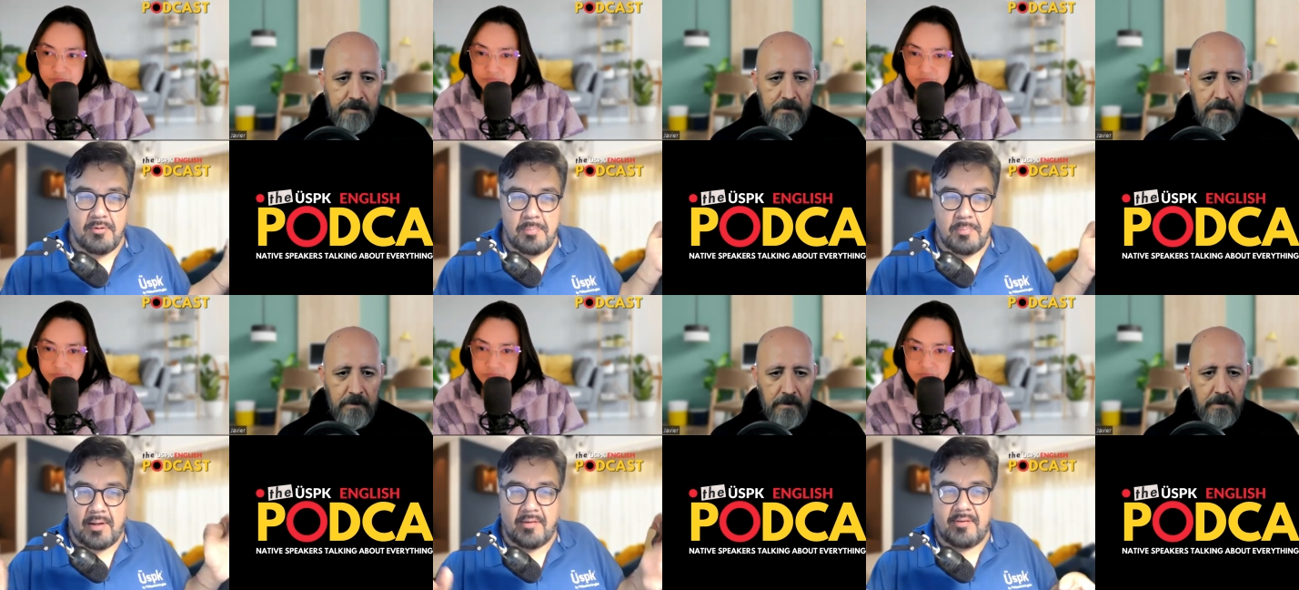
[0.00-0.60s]

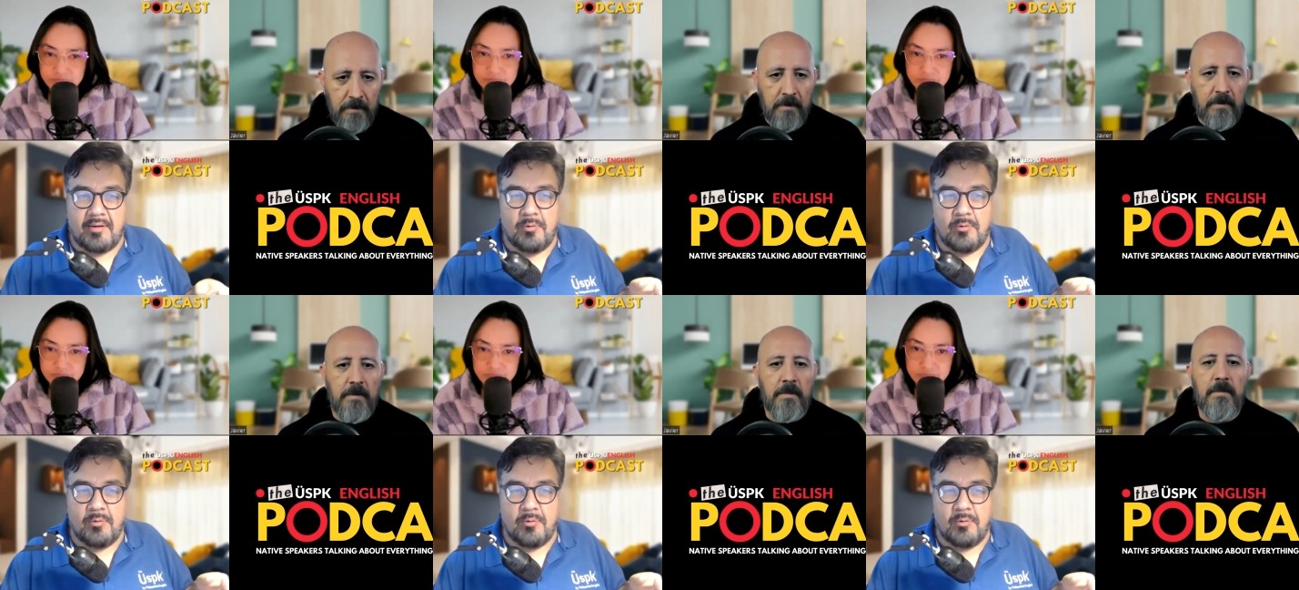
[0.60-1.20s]
Speaker 1: replacing
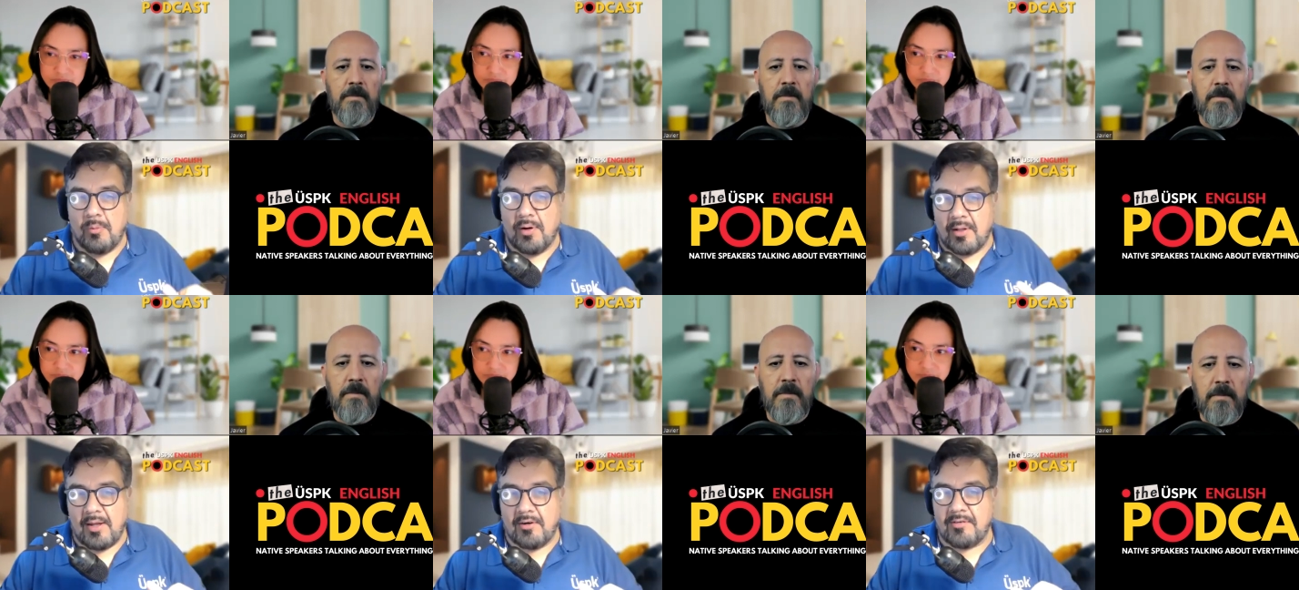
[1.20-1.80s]
one or more
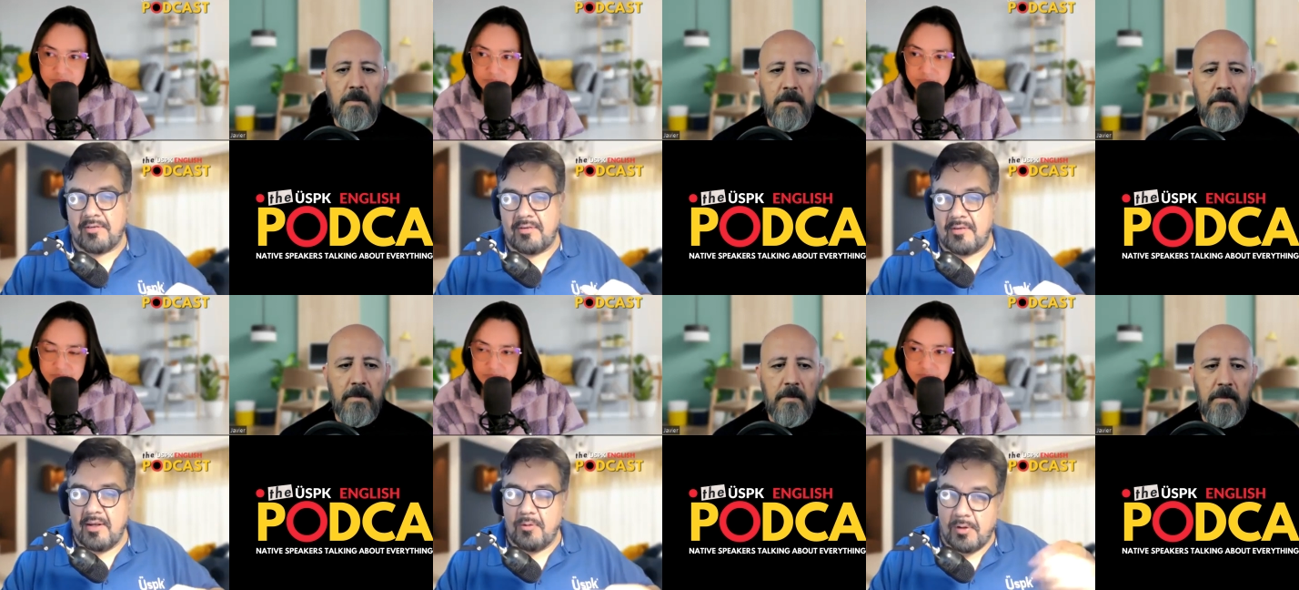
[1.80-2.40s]
letters
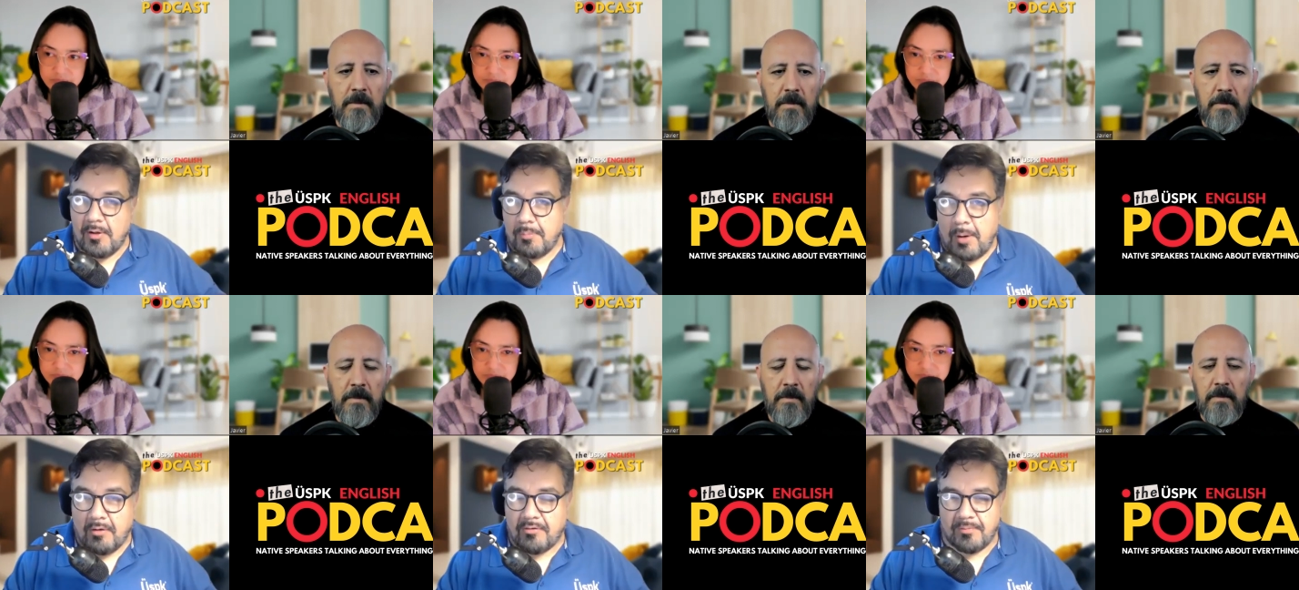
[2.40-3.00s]
with an
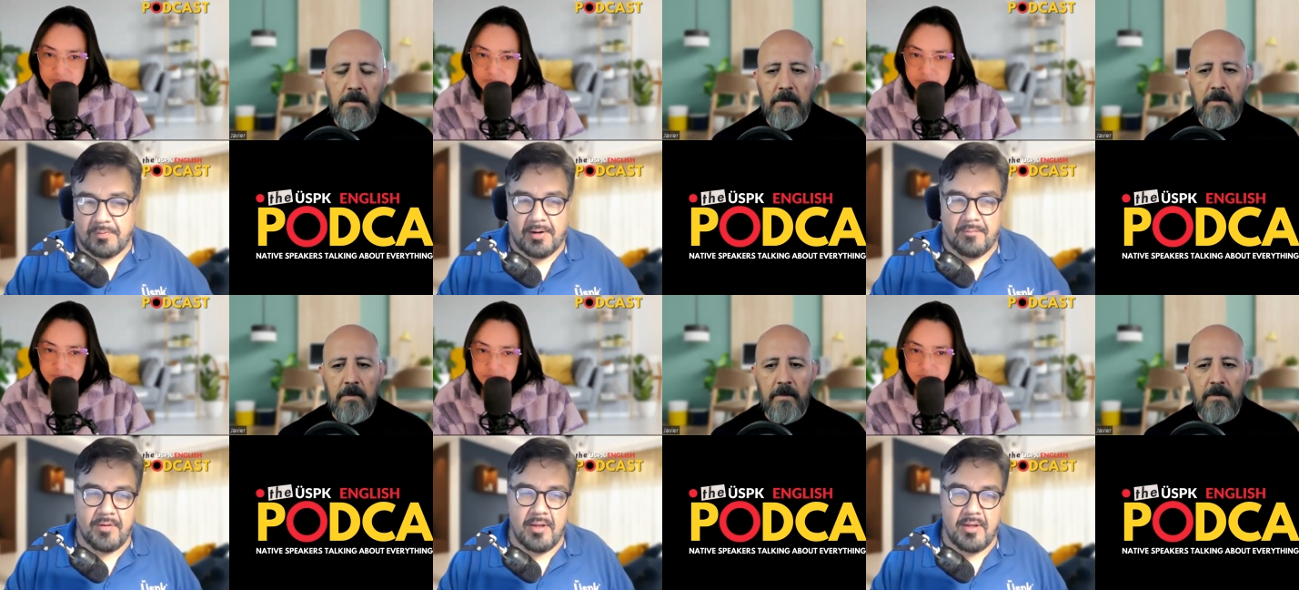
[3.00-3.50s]
apostrophe.